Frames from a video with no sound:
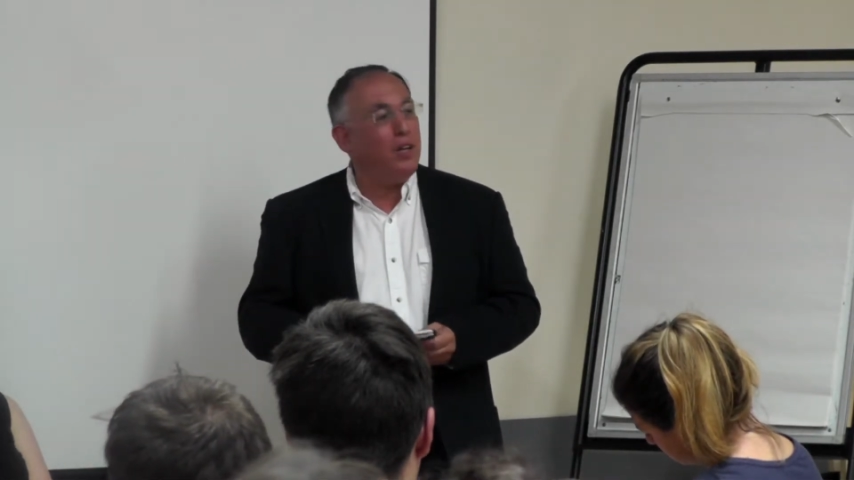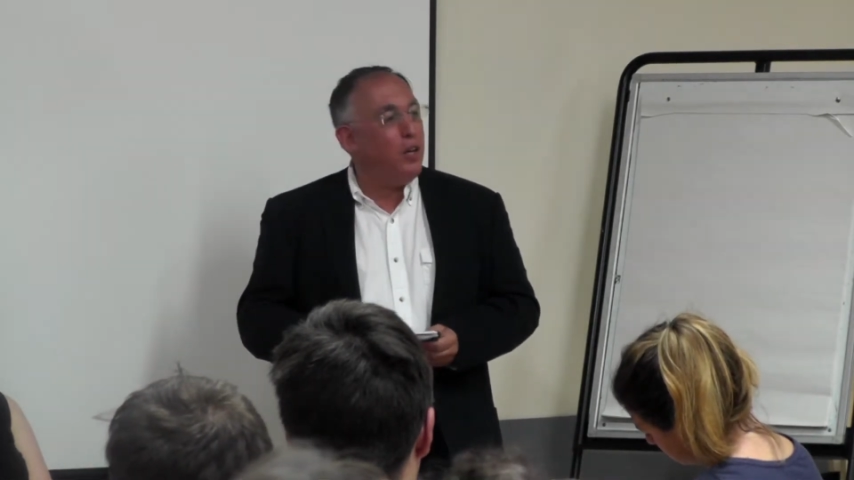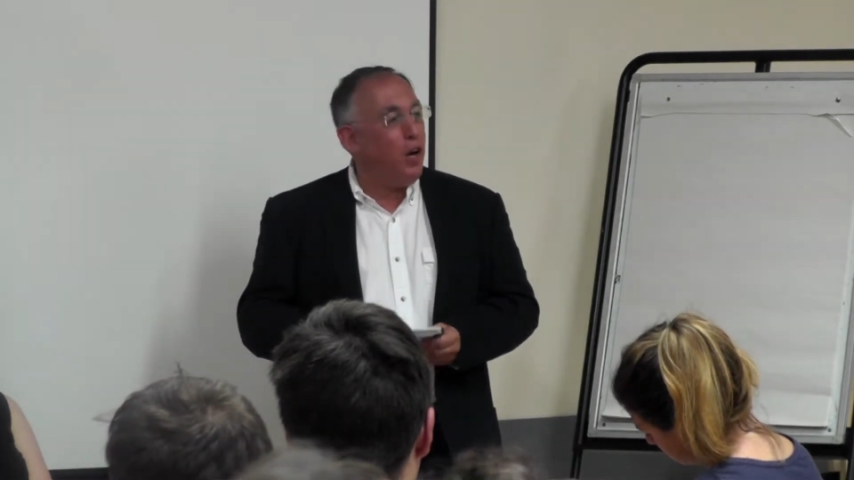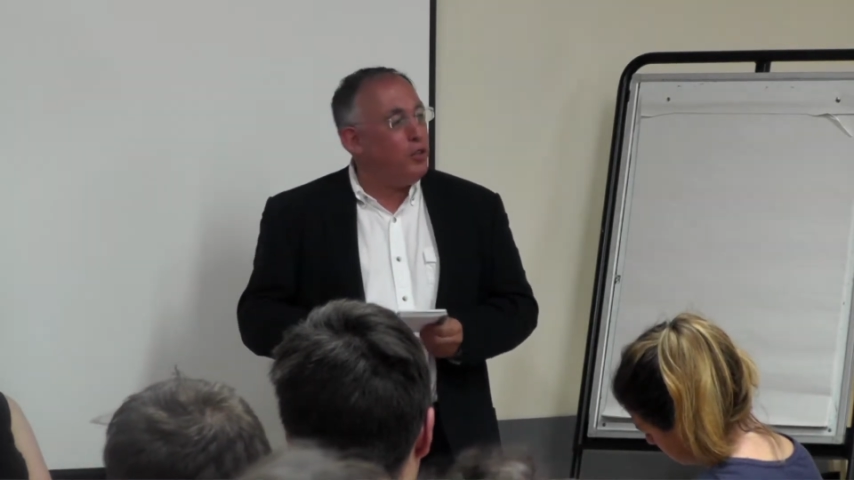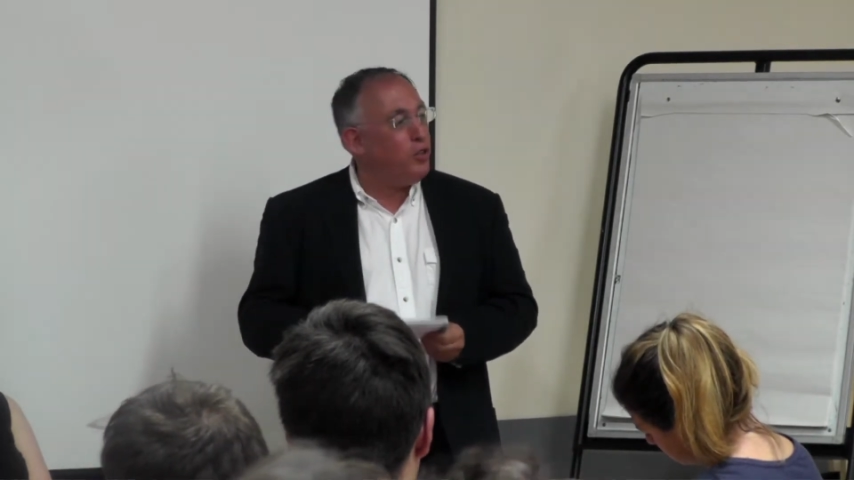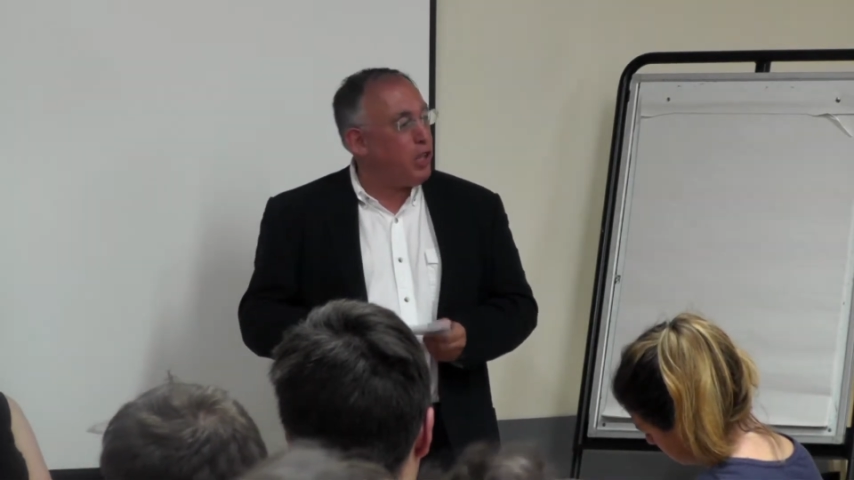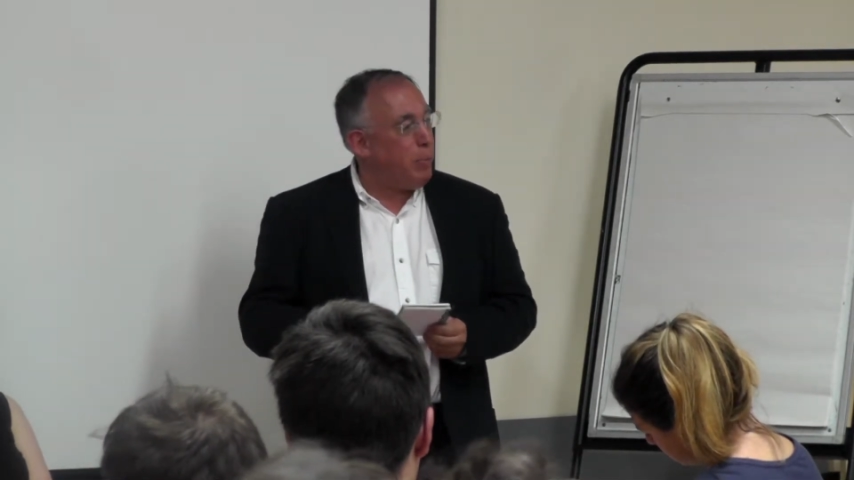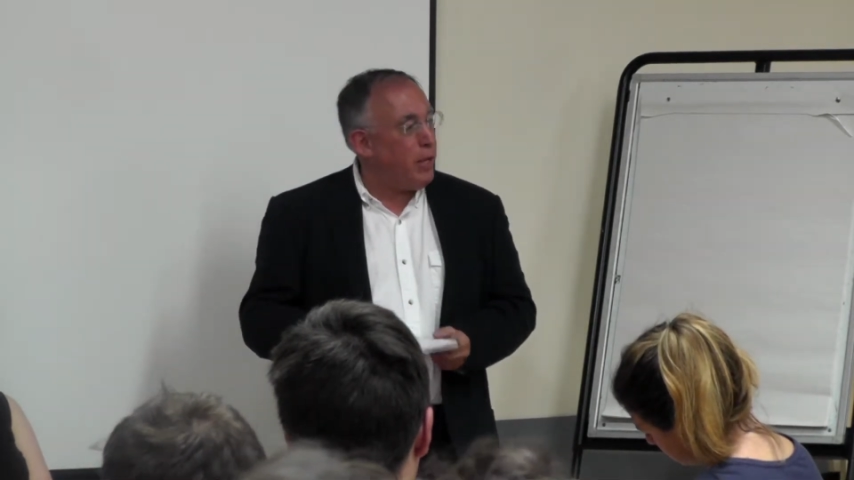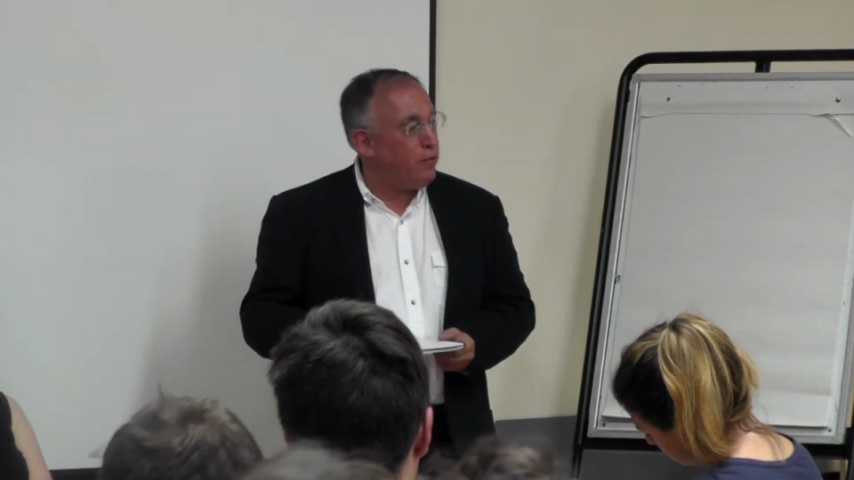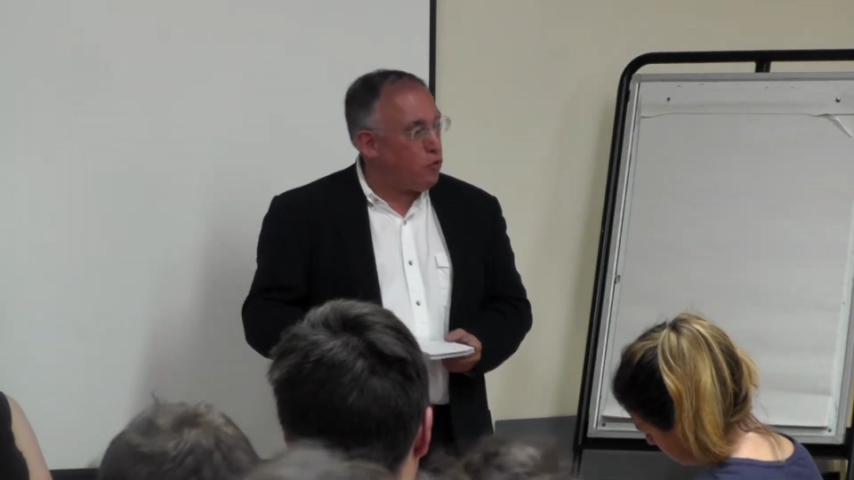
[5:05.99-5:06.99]
under the
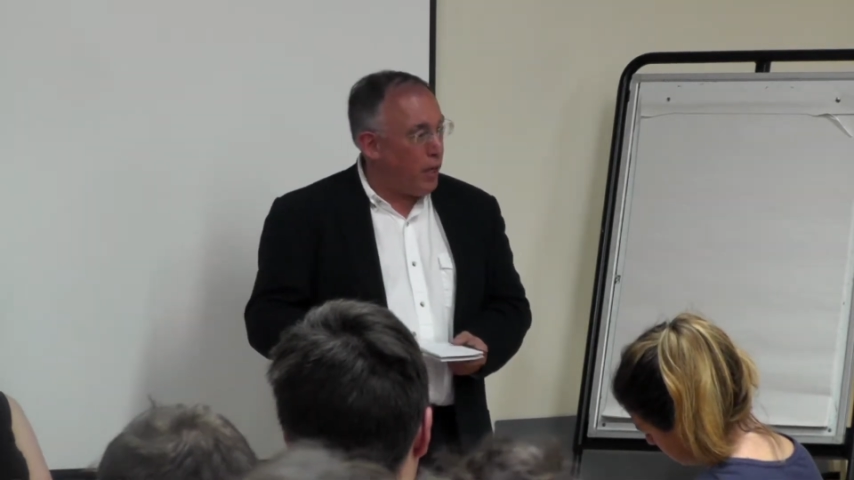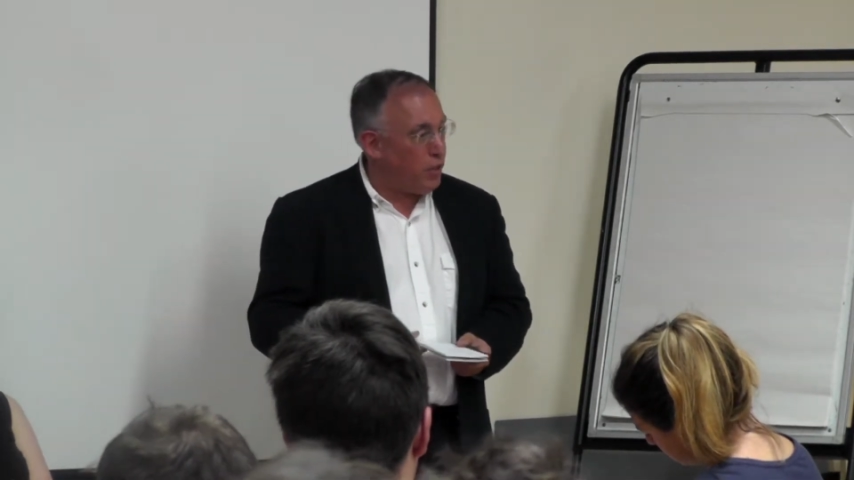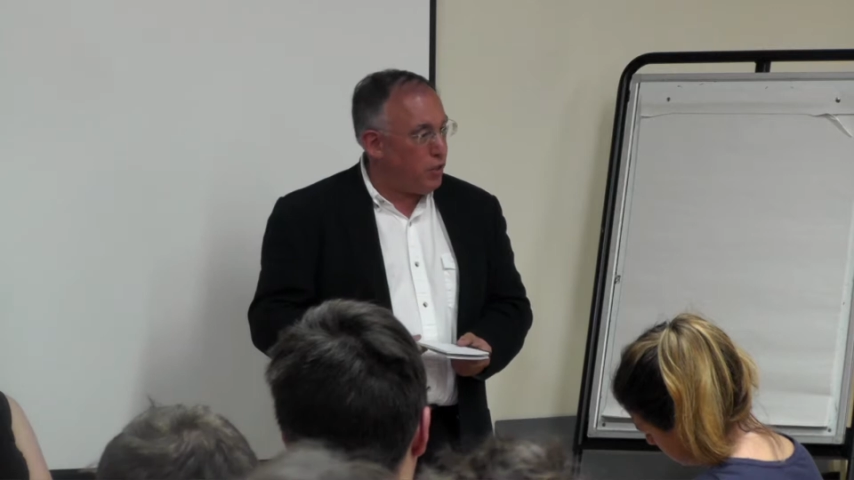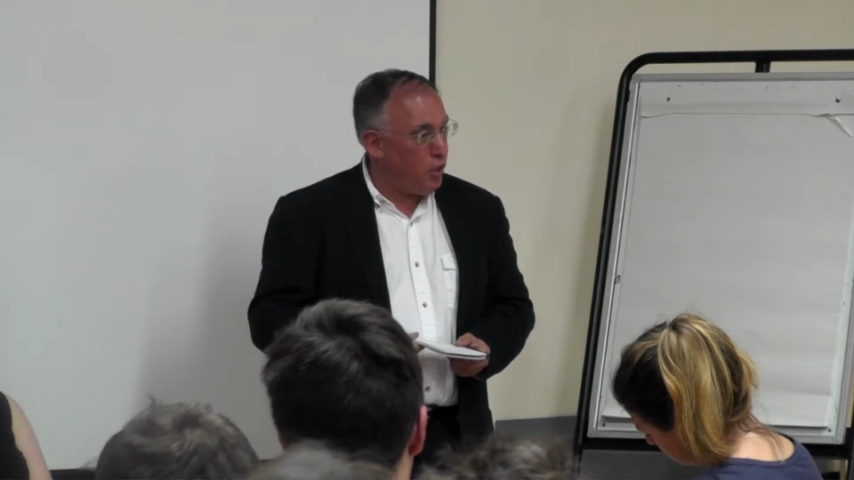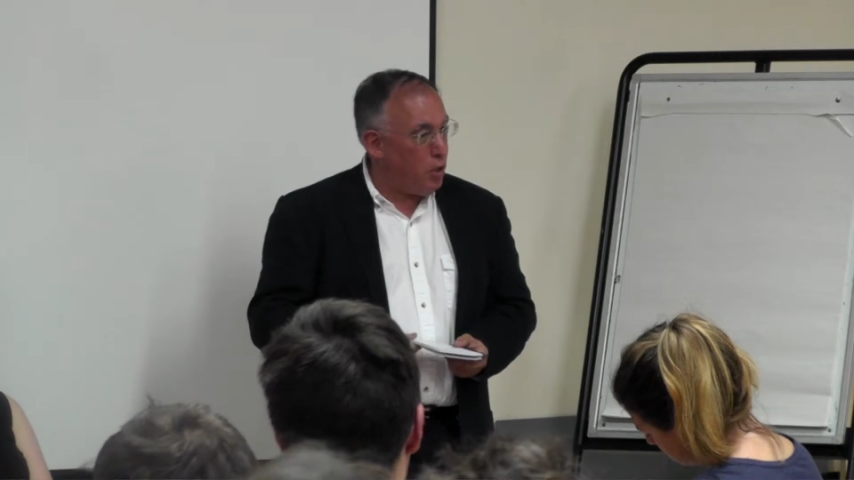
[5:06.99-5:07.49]
command of Trotsky,